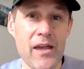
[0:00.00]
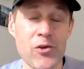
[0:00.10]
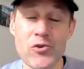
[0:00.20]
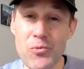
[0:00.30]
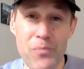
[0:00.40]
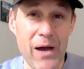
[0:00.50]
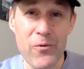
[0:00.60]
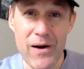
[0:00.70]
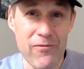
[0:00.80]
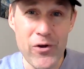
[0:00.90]
You should buy
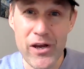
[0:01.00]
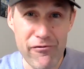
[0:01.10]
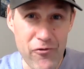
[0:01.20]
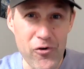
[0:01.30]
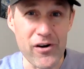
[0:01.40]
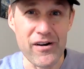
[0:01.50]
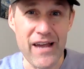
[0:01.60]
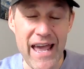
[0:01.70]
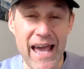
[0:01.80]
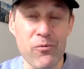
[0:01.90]
whatever you can afford
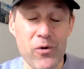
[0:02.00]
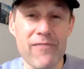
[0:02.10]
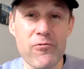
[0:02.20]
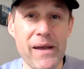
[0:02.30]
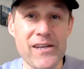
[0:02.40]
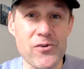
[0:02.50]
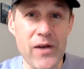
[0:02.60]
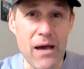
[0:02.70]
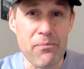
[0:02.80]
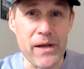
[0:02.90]
and whatever makes you
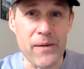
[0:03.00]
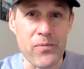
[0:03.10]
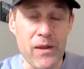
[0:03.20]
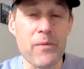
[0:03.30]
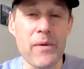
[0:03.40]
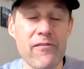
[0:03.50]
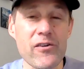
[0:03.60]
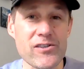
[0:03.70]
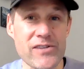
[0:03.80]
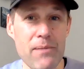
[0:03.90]
happy. Let me give you
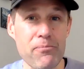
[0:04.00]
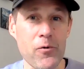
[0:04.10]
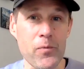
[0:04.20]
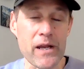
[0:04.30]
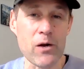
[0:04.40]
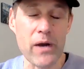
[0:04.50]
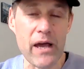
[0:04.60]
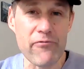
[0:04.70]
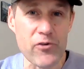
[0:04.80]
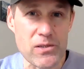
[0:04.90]
an example. When
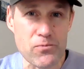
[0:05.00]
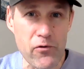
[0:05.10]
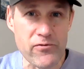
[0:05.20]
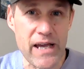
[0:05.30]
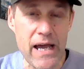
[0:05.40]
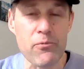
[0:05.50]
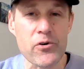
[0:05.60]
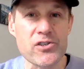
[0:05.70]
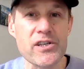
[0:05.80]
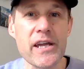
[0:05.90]
I first moved to
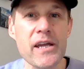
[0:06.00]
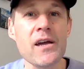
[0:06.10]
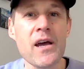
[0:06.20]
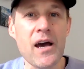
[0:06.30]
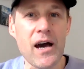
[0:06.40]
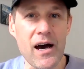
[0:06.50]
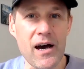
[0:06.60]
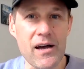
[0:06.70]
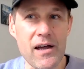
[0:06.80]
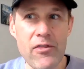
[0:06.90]
Ambergris Key,
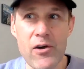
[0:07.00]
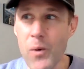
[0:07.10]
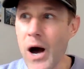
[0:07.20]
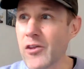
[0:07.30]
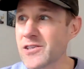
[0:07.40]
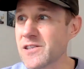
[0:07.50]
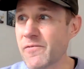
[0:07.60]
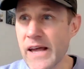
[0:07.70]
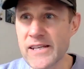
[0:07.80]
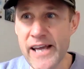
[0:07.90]
I thought, wow, this is a
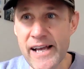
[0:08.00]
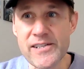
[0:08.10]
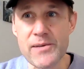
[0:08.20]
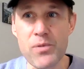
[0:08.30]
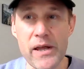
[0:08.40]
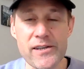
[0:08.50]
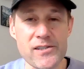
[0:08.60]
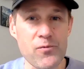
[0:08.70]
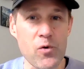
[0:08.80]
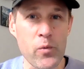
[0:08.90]
fantastic
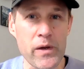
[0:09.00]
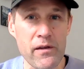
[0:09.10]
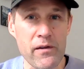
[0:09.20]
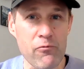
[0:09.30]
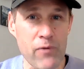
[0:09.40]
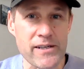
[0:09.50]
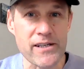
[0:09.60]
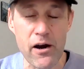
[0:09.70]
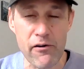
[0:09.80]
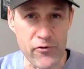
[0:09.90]
place. We
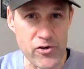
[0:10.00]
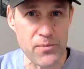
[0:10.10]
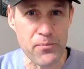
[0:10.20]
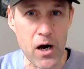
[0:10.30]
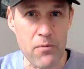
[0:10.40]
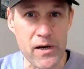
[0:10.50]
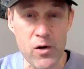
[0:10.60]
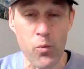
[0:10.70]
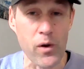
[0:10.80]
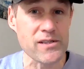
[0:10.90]
rented our first apartment.
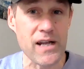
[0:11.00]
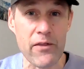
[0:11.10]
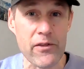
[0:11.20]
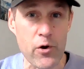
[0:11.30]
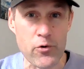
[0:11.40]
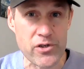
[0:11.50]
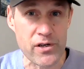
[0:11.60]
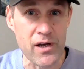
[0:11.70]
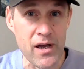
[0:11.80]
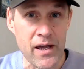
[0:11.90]
It wasn't on the
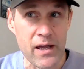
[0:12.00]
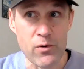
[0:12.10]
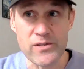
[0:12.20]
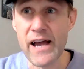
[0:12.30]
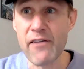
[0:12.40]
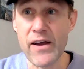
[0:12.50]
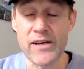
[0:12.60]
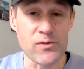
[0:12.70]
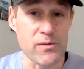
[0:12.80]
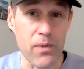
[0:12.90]
ocean. In fact,
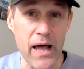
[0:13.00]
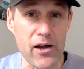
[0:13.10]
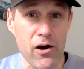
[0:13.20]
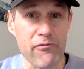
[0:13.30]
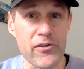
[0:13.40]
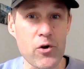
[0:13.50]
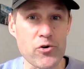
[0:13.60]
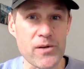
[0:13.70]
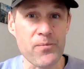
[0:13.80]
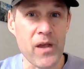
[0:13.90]
it was a block off the
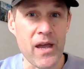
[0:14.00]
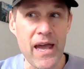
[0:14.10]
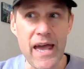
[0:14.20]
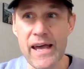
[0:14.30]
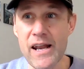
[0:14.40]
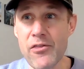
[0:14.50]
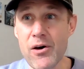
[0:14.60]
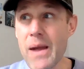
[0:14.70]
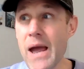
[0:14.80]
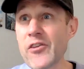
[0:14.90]
ocean. And I
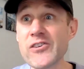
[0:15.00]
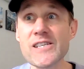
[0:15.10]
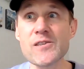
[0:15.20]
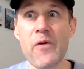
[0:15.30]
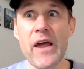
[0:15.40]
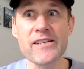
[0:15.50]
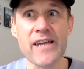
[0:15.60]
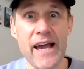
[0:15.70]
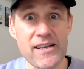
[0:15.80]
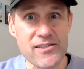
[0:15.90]
thought, man, this is
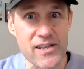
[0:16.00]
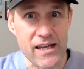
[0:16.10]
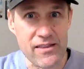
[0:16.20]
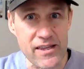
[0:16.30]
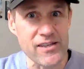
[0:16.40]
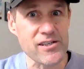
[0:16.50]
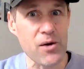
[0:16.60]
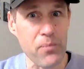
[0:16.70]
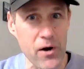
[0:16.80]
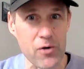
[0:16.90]
fantastic. This
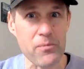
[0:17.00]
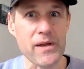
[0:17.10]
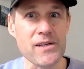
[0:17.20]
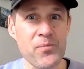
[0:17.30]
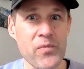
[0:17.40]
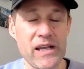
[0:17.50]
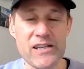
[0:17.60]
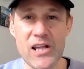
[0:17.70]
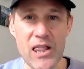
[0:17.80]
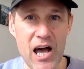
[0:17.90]
apartment
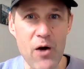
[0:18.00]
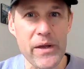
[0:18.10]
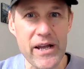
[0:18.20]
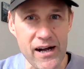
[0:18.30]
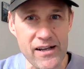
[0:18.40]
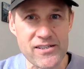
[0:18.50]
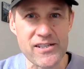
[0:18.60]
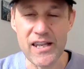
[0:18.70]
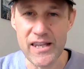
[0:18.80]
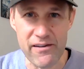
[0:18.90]
is allowing us
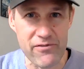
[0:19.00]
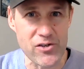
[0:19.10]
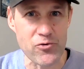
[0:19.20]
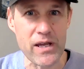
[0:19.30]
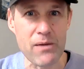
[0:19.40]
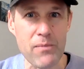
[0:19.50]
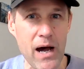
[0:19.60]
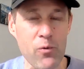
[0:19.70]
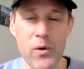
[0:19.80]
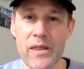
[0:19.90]
to live the dream
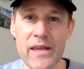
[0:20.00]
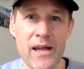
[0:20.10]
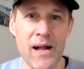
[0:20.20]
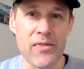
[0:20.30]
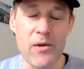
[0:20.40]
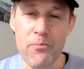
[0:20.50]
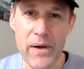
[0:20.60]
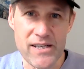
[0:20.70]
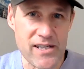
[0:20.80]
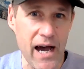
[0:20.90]
on one of the
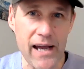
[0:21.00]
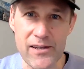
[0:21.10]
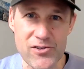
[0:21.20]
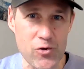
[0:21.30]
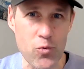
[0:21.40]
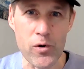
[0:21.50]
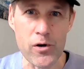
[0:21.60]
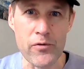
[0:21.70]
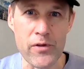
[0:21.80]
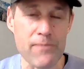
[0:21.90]
best islands in the
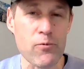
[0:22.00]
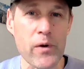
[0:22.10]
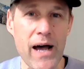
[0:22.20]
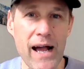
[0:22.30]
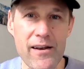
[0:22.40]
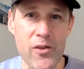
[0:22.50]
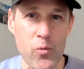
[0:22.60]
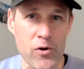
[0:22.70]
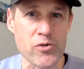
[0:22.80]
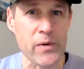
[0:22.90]
world, the number one island in the
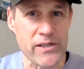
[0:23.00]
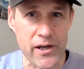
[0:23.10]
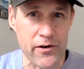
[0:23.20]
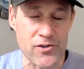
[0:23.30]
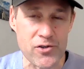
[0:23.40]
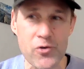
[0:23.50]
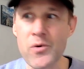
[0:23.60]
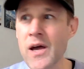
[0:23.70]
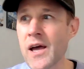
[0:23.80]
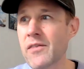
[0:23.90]
world to retire
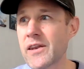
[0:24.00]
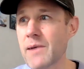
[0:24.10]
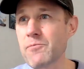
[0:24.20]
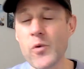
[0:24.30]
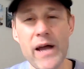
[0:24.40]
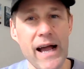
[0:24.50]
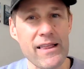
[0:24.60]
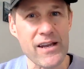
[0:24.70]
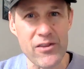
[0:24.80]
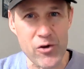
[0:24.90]
to, the number one
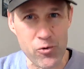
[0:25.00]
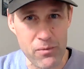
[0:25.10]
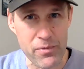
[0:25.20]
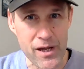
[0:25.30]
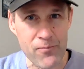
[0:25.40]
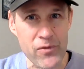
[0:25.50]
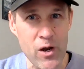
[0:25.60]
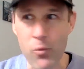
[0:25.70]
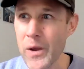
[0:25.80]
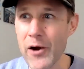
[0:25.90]
island in the Caribbean.
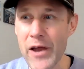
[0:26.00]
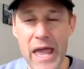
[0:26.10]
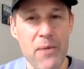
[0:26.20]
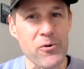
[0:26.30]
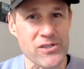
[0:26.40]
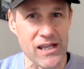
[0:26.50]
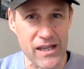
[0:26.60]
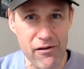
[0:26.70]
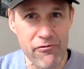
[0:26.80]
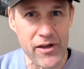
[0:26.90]
And we are able to
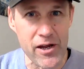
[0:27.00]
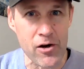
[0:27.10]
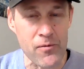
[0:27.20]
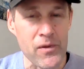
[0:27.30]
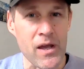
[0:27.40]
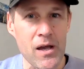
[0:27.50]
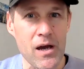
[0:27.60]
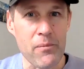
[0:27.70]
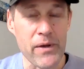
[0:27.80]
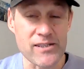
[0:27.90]
live here
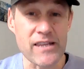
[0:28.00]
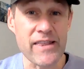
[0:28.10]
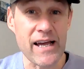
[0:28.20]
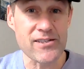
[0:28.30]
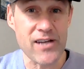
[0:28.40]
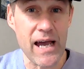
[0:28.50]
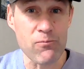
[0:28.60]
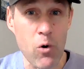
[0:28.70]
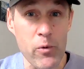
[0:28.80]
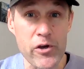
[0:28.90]
because at that
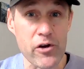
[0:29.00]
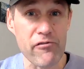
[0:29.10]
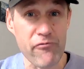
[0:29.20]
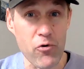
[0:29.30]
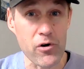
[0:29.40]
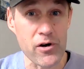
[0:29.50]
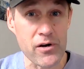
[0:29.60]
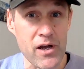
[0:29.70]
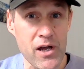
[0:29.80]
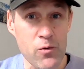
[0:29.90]
time, what we could
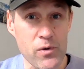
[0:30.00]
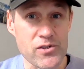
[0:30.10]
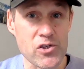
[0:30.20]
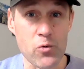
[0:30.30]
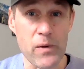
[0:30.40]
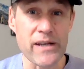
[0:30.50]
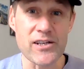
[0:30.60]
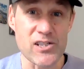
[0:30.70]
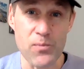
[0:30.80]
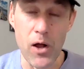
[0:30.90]
afford was to rent
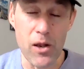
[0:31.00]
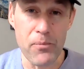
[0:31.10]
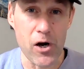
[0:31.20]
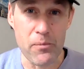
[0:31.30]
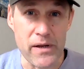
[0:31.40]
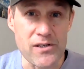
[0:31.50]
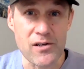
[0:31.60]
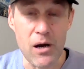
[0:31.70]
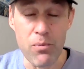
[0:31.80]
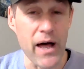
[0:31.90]
a small apartment
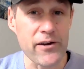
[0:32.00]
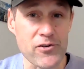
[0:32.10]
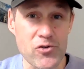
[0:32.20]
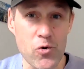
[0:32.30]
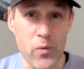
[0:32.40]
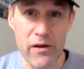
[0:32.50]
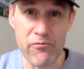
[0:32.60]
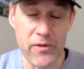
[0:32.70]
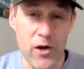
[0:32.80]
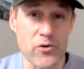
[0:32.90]
a block or two away
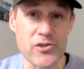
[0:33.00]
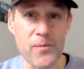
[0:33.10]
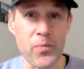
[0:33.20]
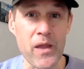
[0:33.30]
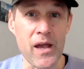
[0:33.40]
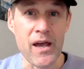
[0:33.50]
from the ocean.